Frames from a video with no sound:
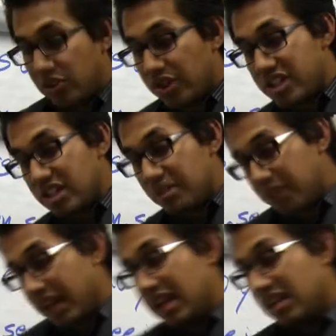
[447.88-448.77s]
Question
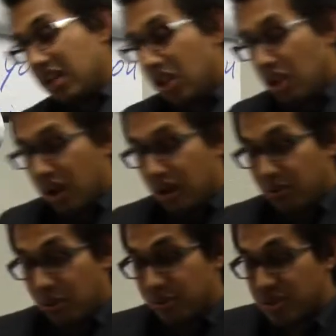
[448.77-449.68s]
number 8,
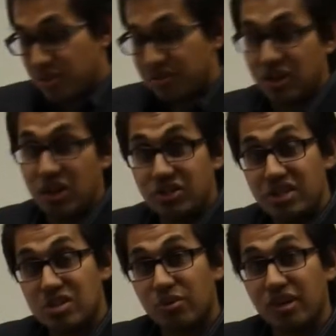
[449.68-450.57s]
what would you have called
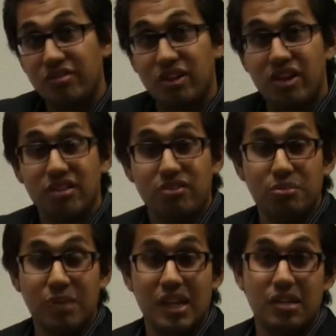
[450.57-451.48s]
this work of art if
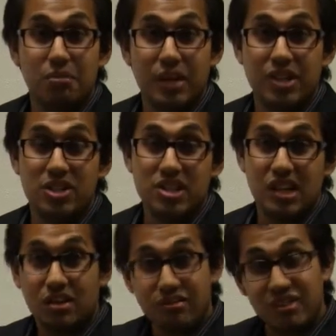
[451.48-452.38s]
you made it by yourself?